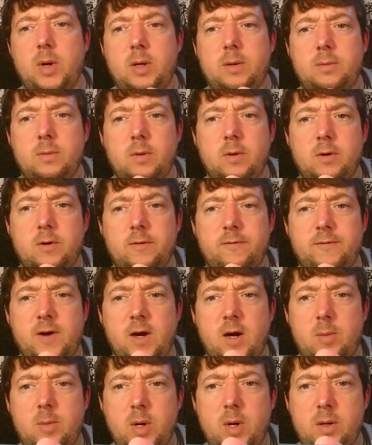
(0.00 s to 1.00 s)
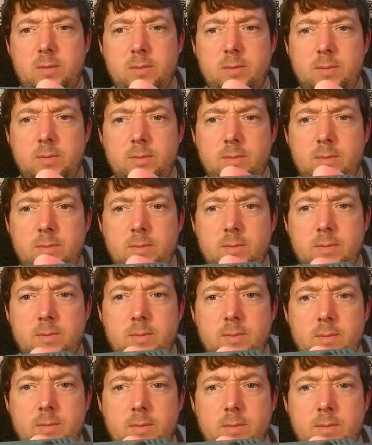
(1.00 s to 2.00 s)
or your fire button
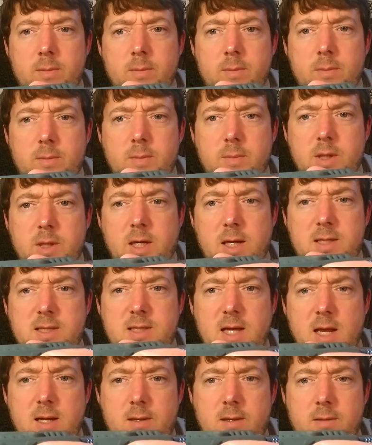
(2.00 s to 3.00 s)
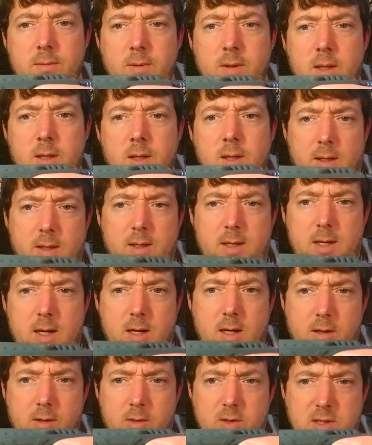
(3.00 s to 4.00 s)
to kind of set it. And now you're
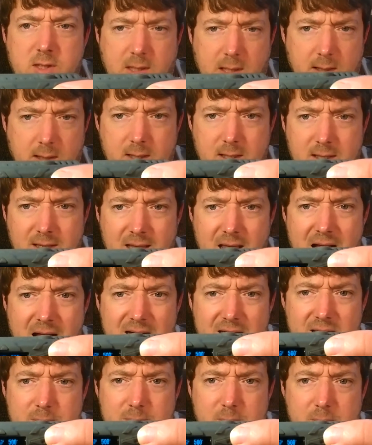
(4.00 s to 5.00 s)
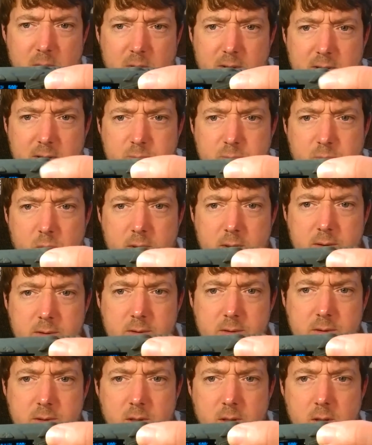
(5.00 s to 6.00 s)
still in locked mode at this point.
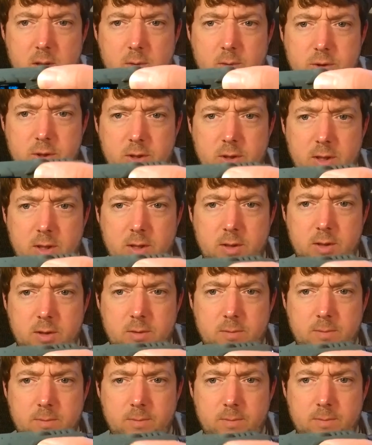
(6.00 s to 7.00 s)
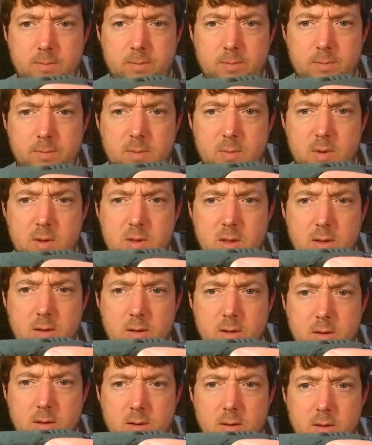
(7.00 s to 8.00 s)
So what you need is
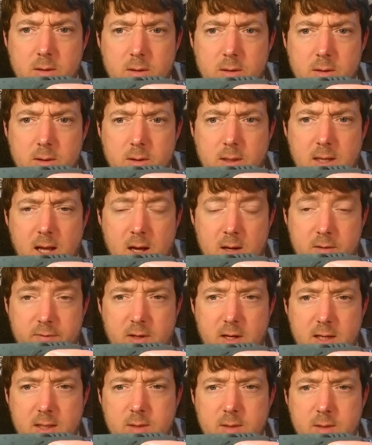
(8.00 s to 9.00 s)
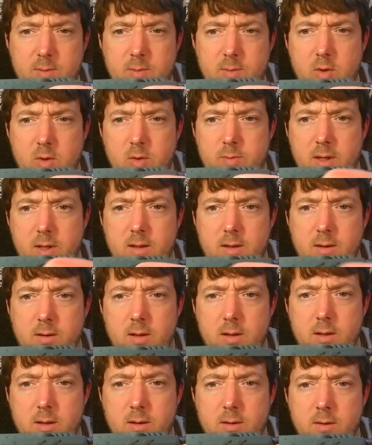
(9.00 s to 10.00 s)
get out of locked mode by hitting
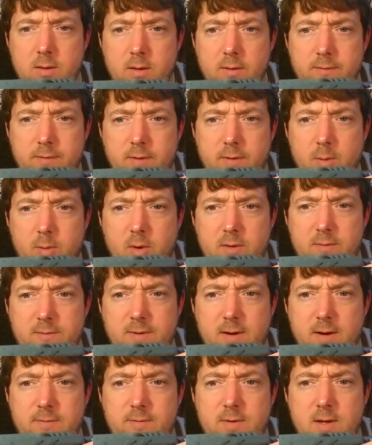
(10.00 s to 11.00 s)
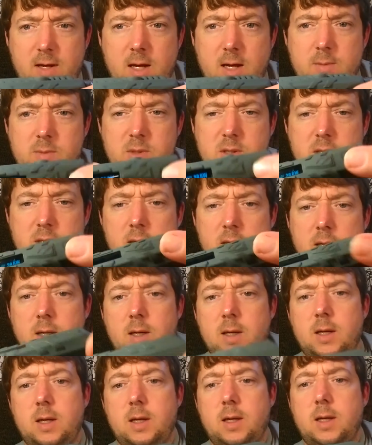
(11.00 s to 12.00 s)
the fire button 5 times.
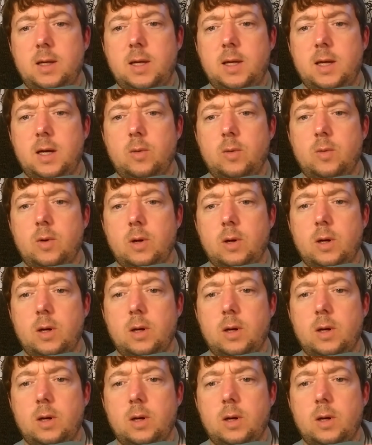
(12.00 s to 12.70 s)
And now we're